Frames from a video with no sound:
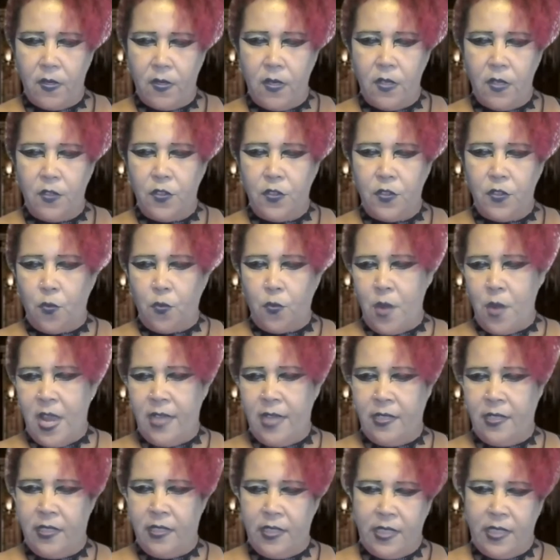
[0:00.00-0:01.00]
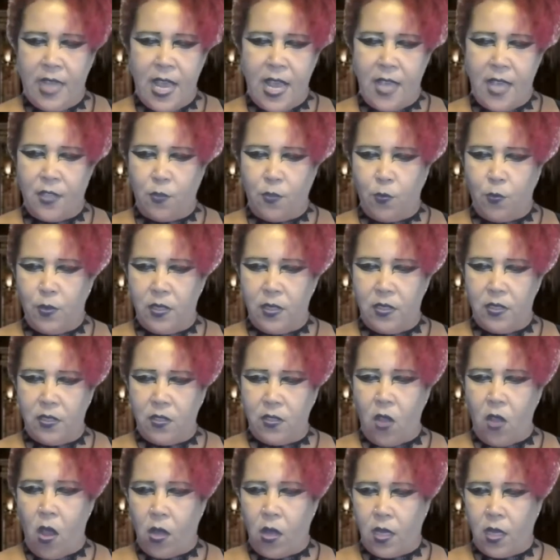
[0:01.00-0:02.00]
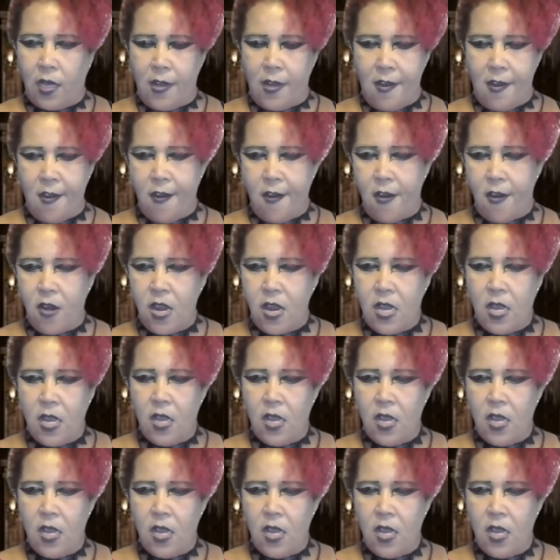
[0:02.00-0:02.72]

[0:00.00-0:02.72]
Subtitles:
The Red Death was stalking her,